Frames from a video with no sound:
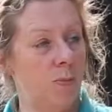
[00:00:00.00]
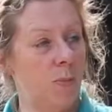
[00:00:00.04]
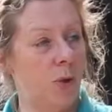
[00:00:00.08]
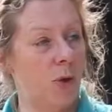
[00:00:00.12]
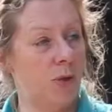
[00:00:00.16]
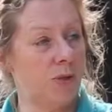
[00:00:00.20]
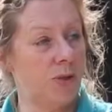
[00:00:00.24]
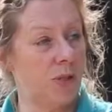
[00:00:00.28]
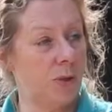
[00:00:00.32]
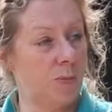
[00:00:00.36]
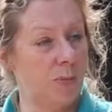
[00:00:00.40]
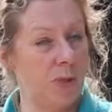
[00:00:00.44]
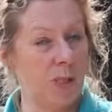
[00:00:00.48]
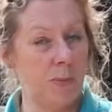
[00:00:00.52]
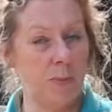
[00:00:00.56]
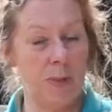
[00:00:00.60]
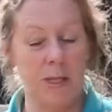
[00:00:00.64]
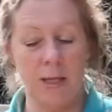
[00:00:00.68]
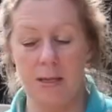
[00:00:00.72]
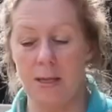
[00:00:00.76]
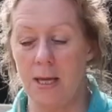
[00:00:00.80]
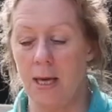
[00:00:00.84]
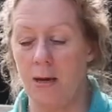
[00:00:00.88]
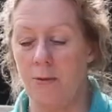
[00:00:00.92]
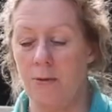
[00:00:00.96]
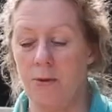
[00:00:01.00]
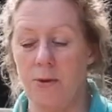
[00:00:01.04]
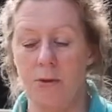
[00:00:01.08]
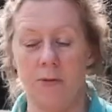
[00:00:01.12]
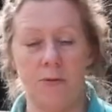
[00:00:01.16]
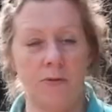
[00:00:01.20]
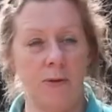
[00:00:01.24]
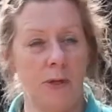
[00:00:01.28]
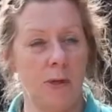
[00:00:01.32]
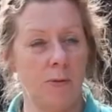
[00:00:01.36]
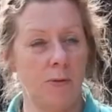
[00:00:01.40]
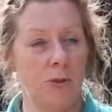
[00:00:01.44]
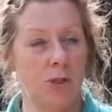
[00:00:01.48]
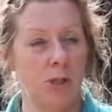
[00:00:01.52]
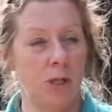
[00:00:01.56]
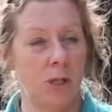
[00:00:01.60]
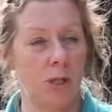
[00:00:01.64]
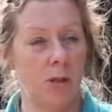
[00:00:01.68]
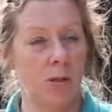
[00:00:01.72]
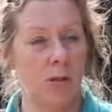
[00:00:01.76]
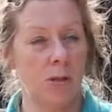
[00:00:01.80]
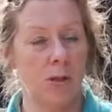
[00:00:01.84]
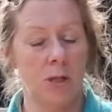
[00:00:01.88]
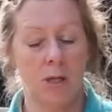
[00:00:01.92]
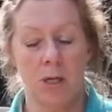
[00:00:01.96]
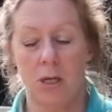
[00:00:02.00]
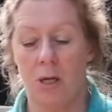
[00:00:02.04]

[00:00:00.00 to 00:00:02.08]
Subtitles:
can possibly be there in the future